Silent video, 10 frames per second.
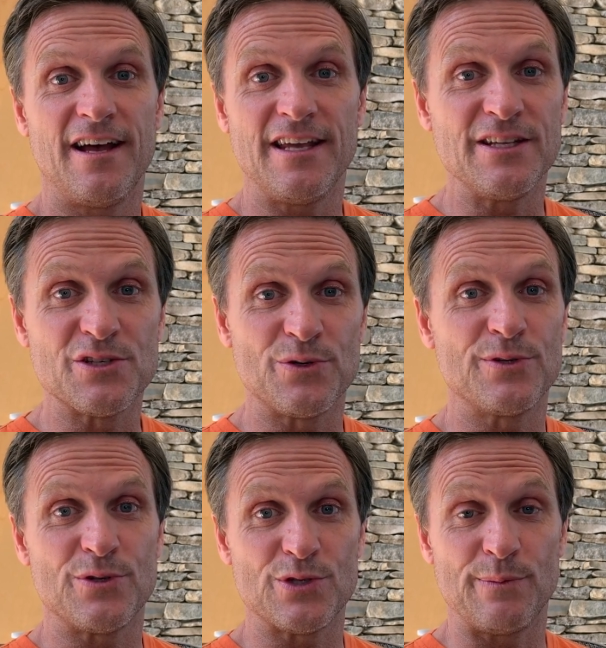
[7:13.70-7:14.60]

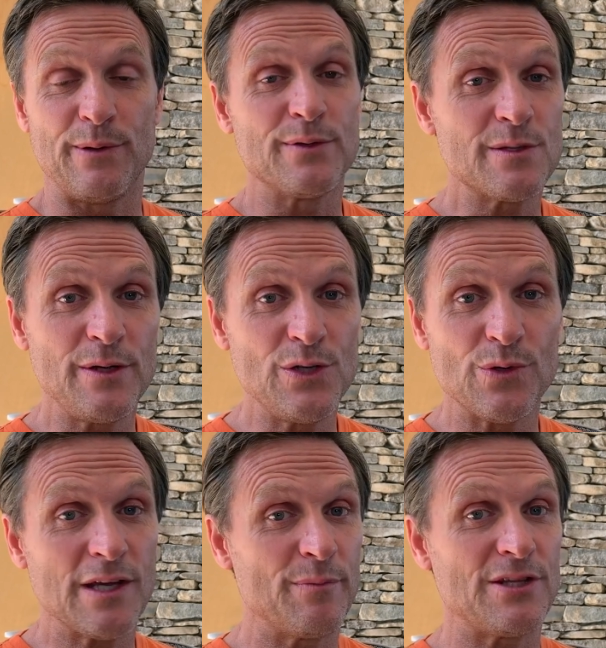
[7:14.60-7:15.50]
inserts are supposed to be
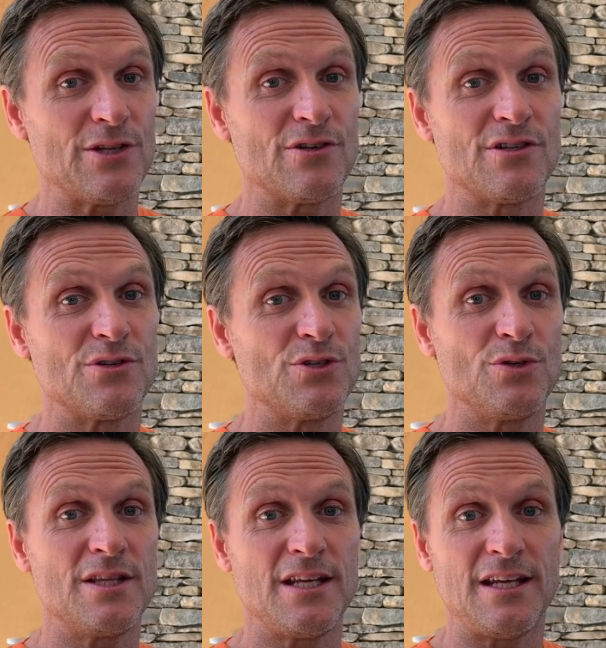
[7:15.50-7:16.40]
doing, but they're
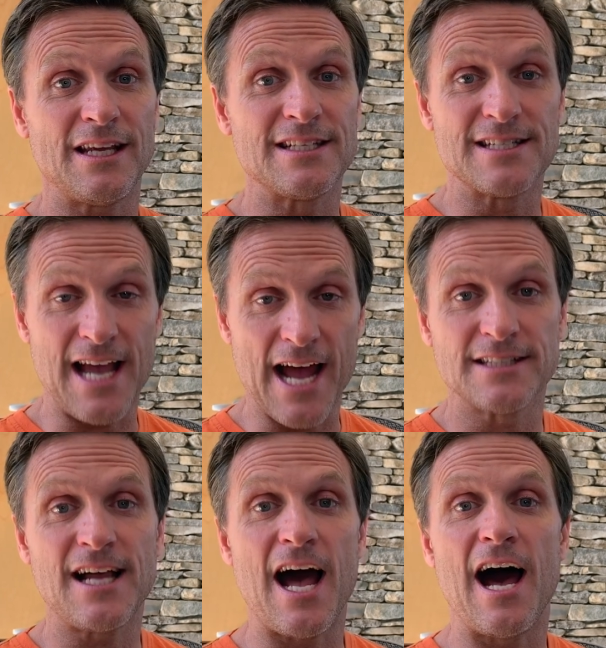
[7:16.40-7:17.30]
doing the
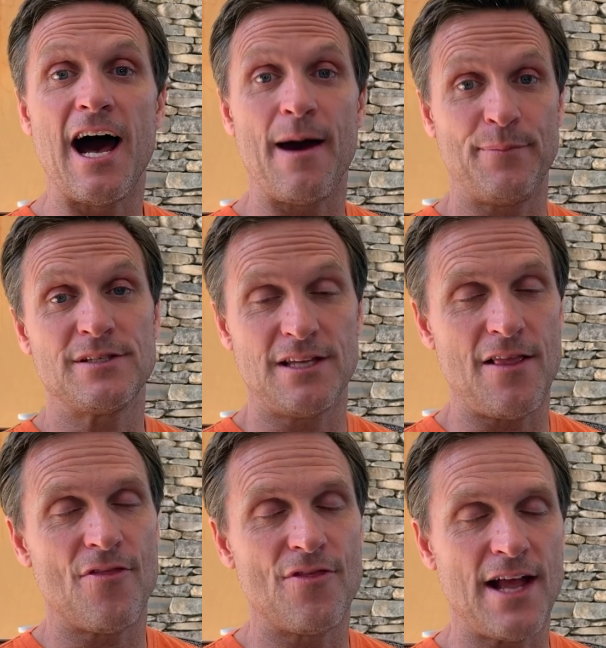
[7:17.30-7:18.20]
exact opposite.
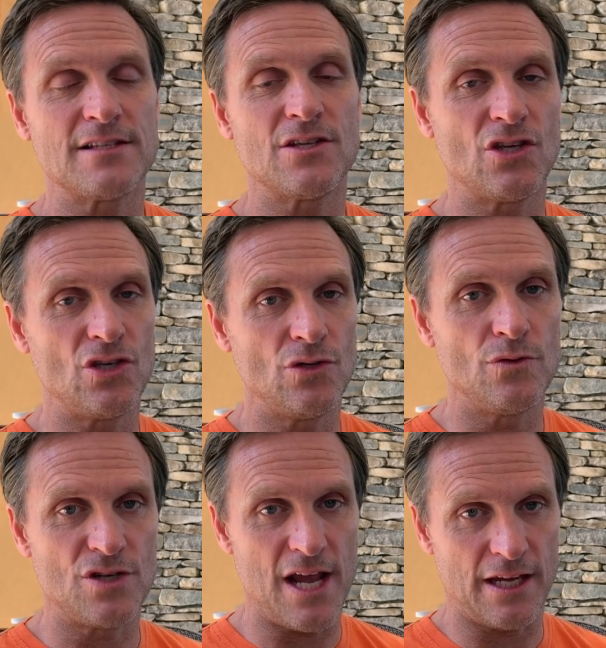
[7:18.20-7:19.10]
That's a
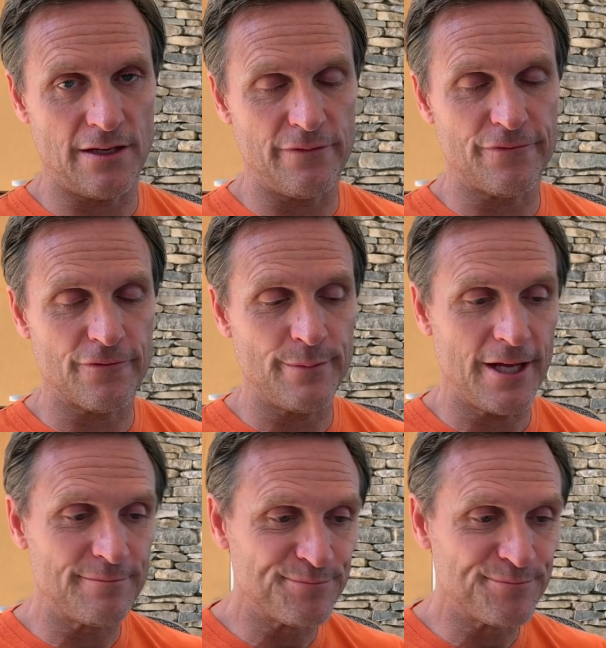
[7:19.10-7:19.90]
huge negative for me.